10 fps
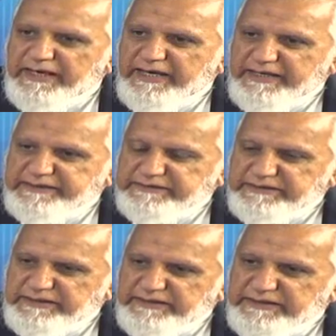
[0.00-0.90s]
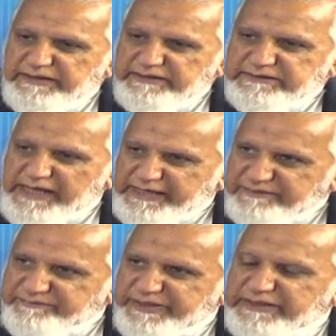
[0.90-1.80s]
And the
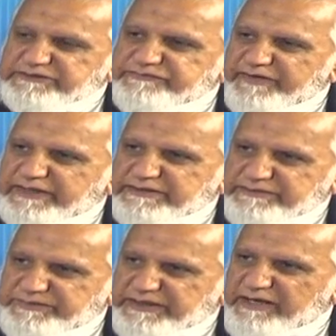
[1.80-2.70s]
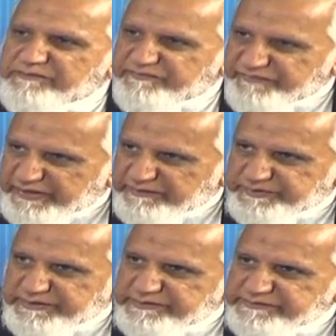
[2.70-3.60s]
Tiger Brands factory became
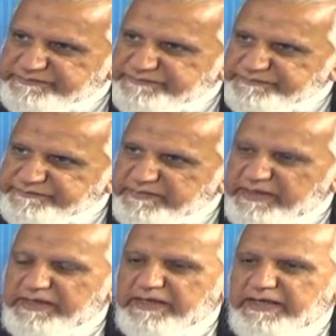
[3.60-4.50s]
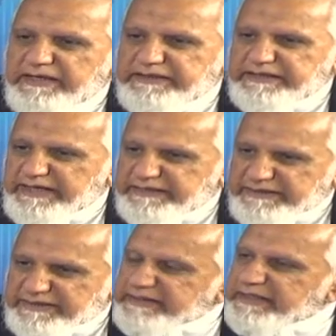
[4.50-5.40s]
available. It had
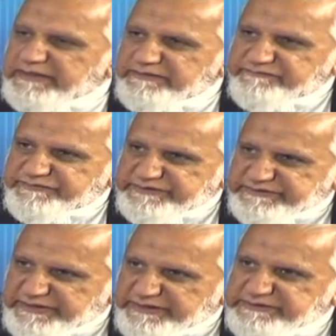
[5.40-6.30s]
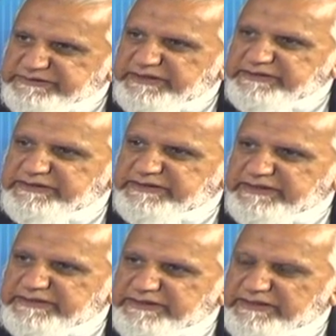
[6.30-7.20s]
the correct infrastructure and it
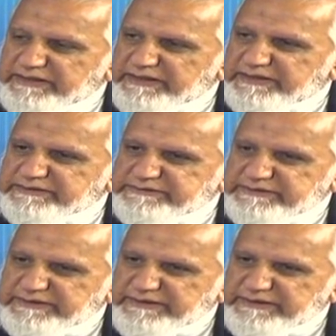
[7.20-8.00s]
had the correct